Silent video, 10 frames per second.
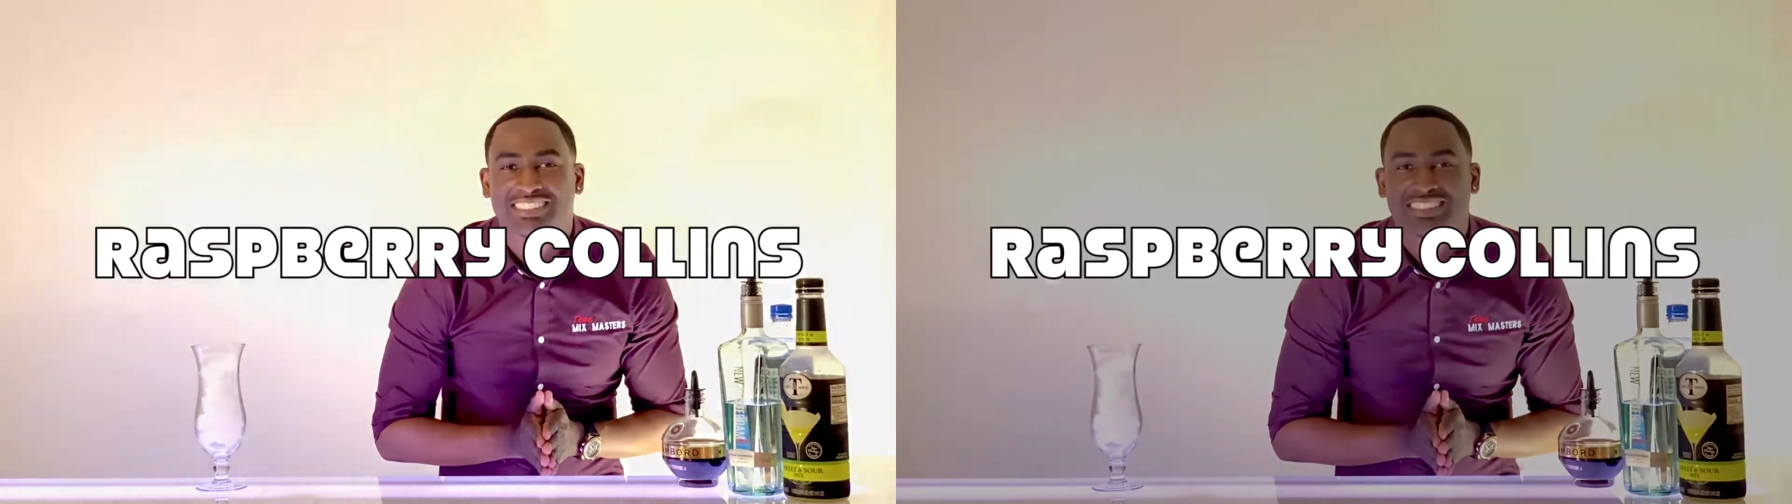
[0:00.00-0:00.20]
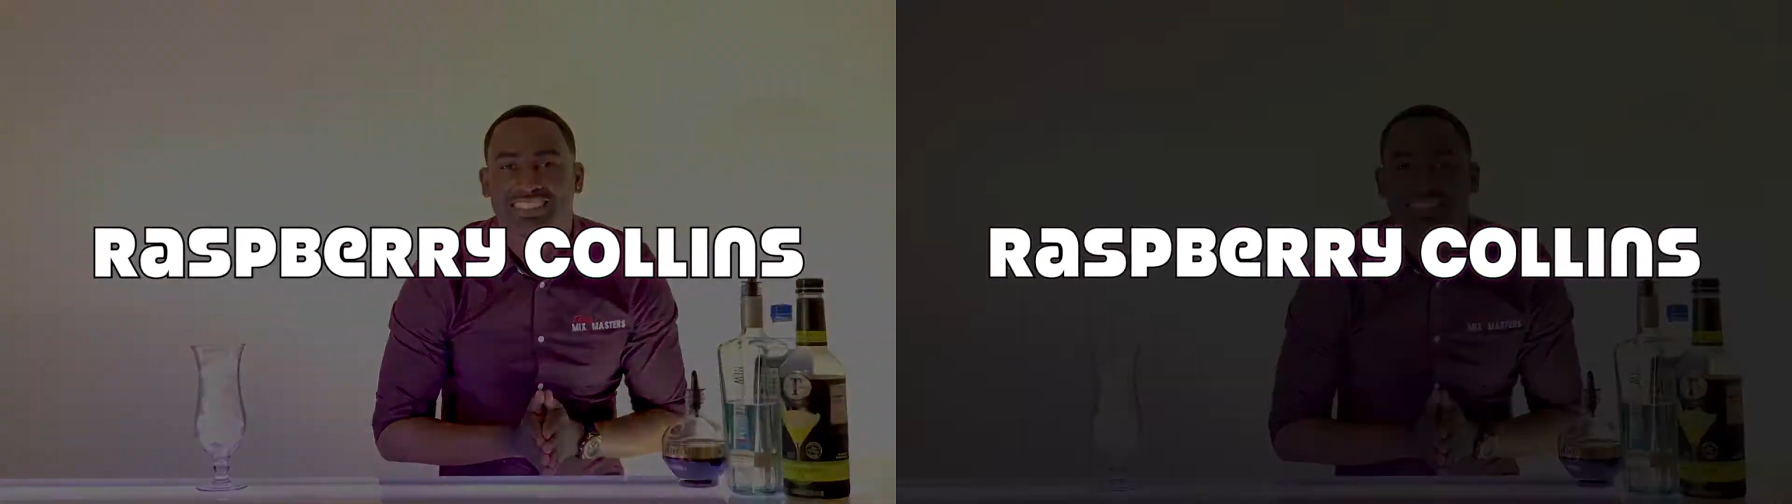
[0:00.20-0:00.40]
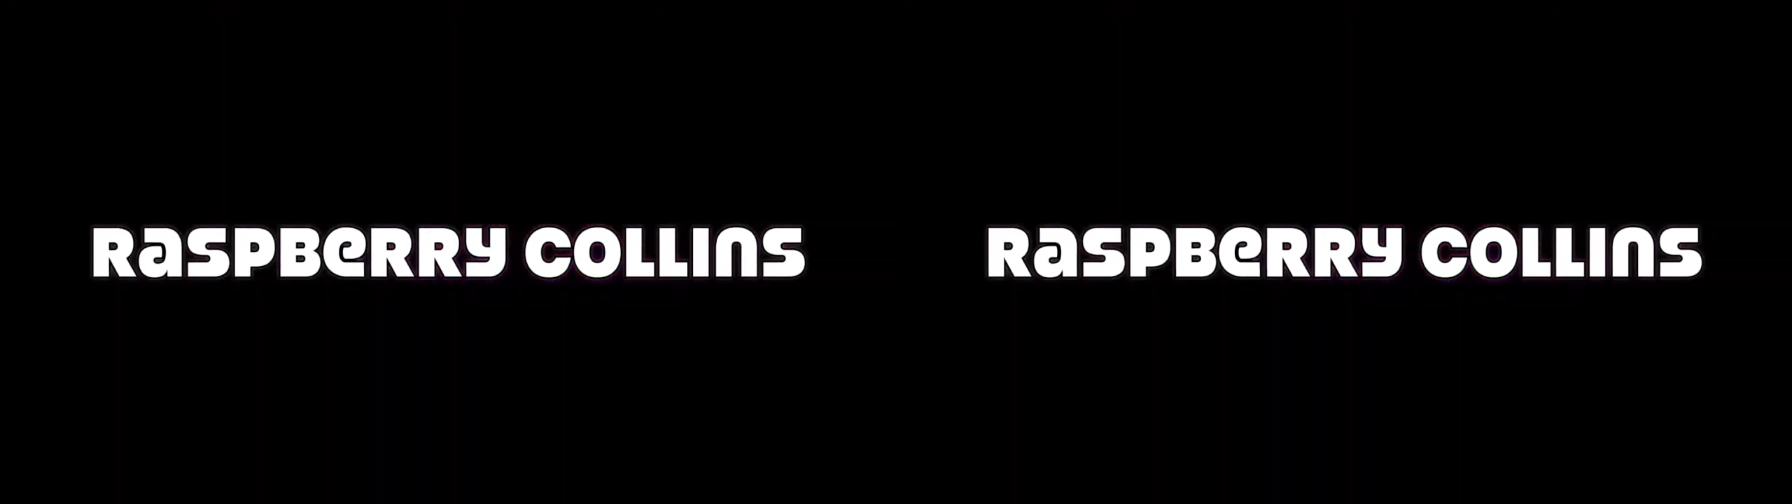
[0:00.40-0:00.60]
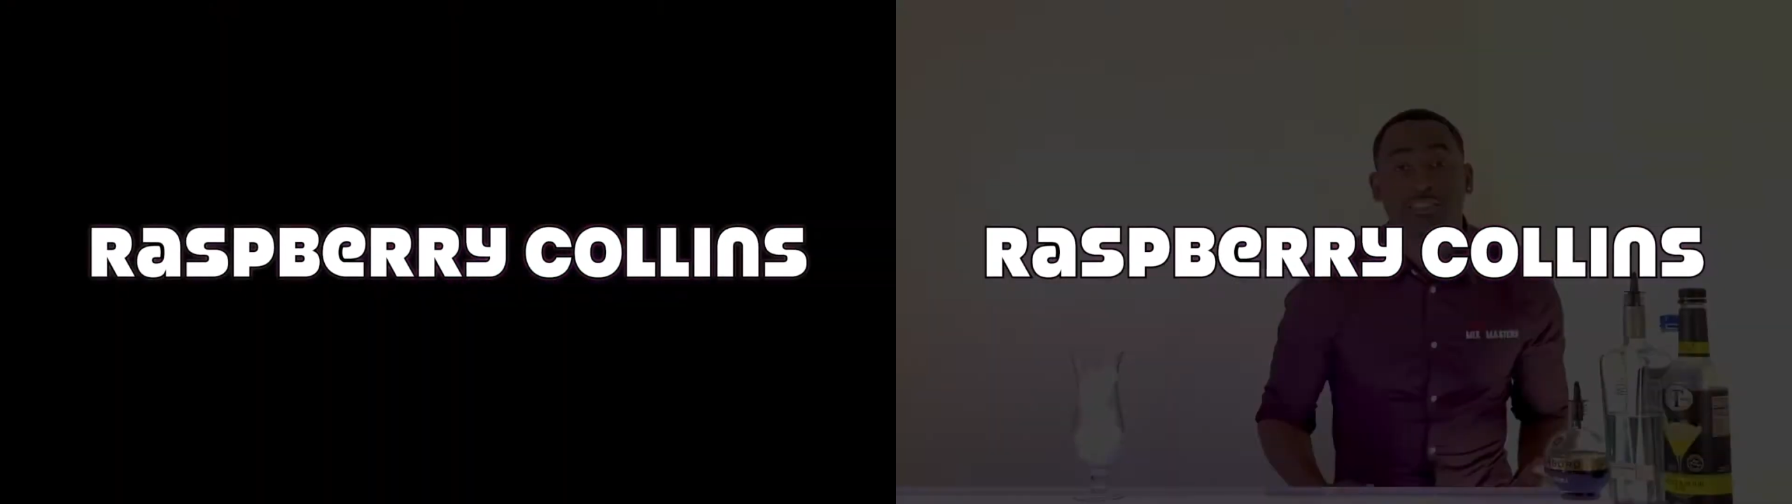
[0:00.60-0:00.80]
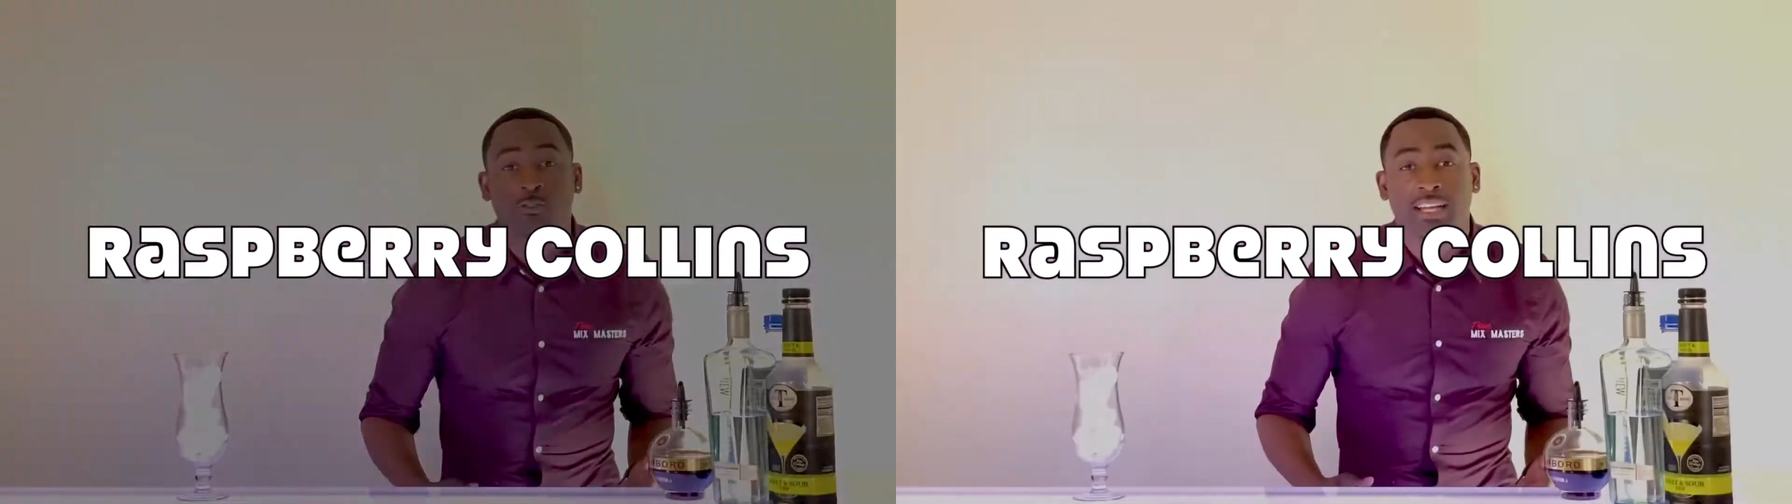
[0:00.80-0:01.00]
Now we have our
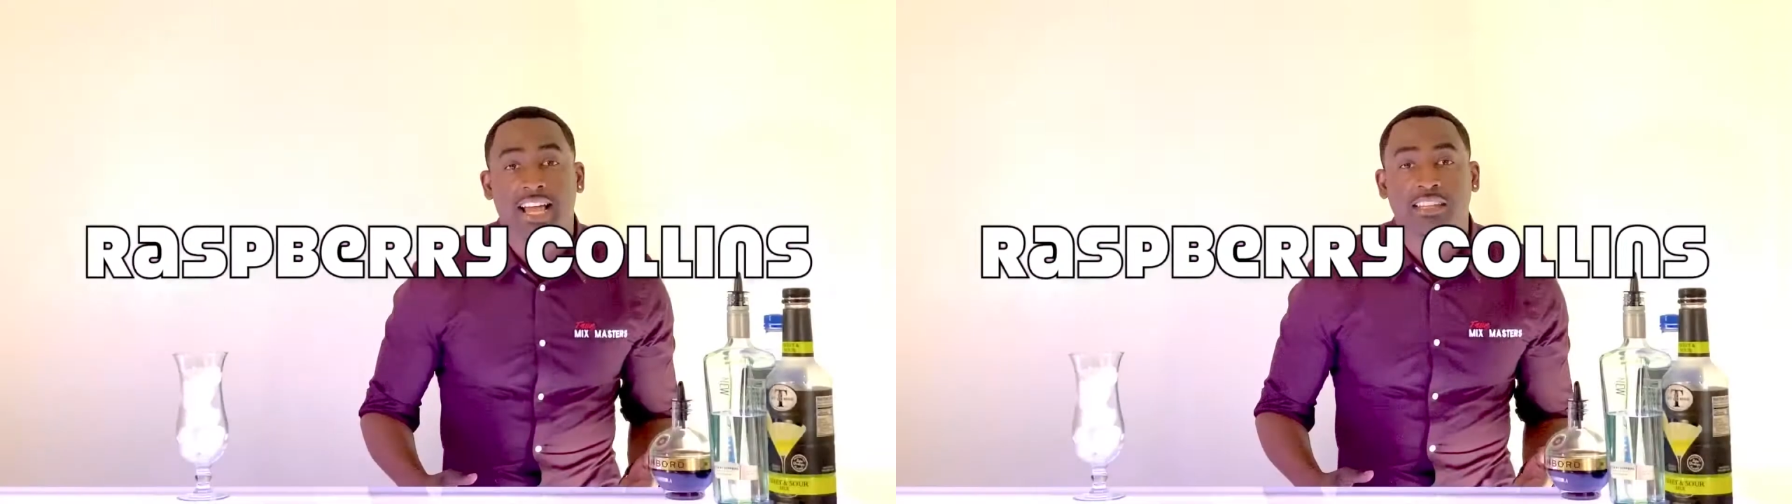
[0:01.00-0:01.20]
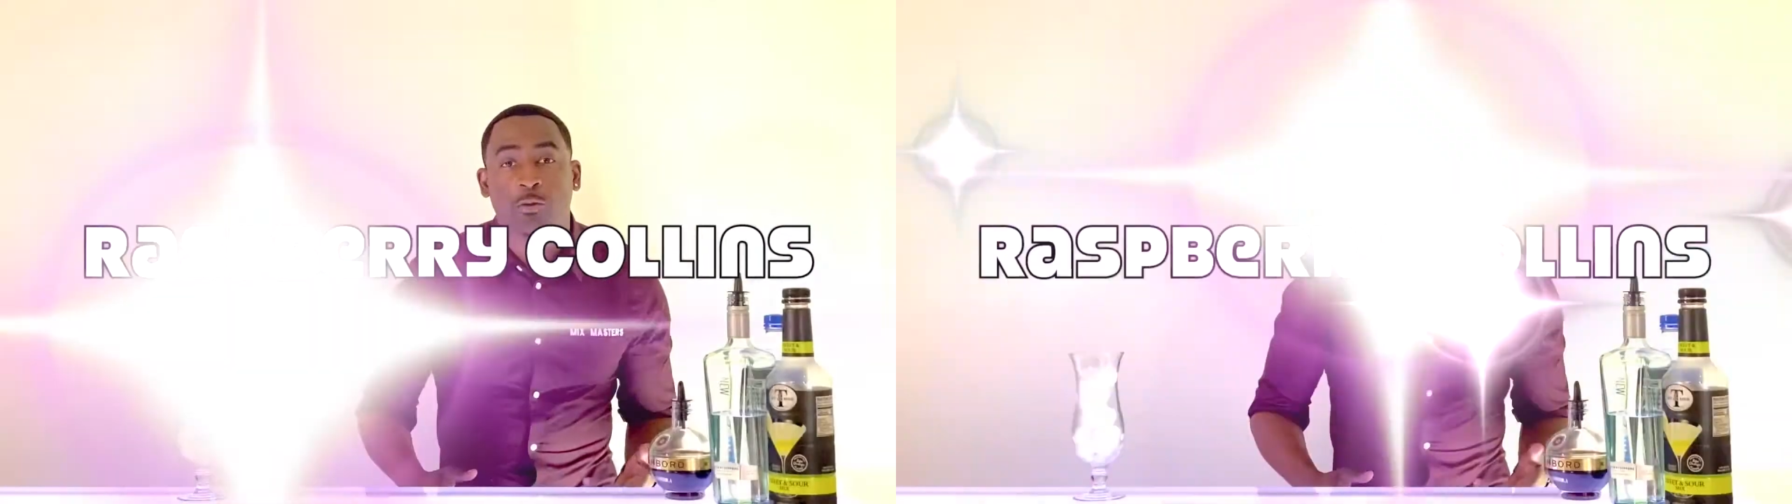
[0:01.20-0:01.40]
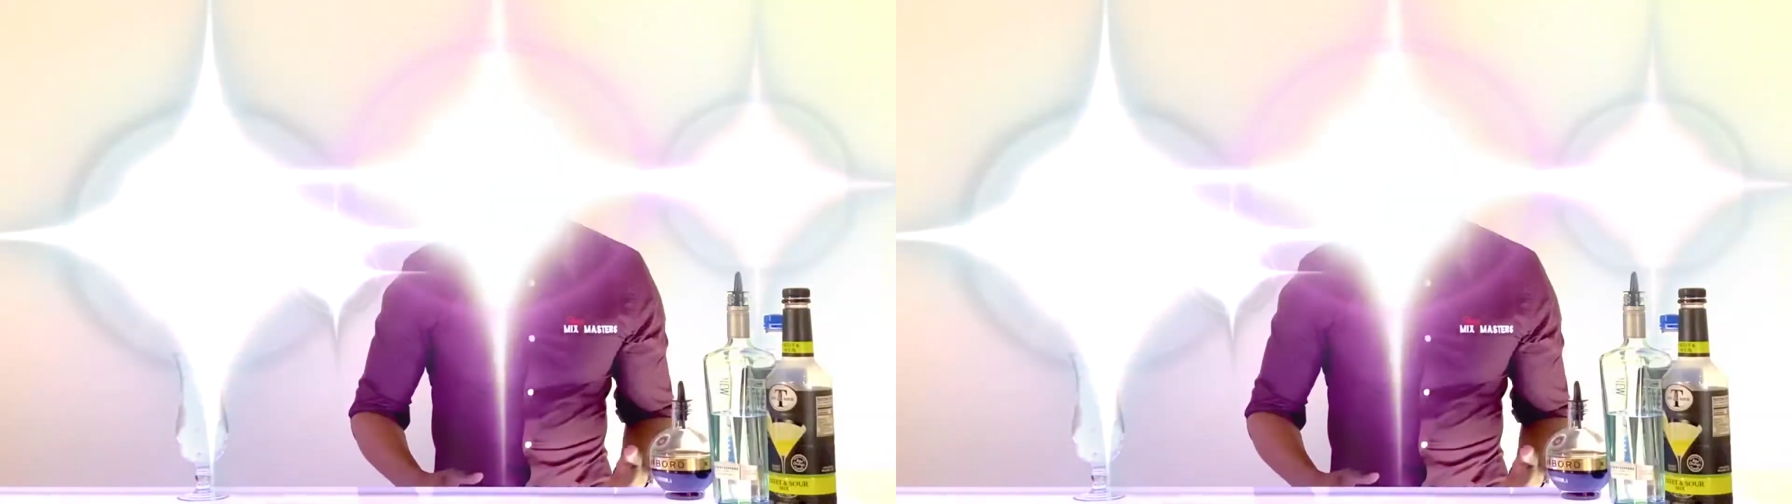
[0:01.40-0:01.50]
drink out the way.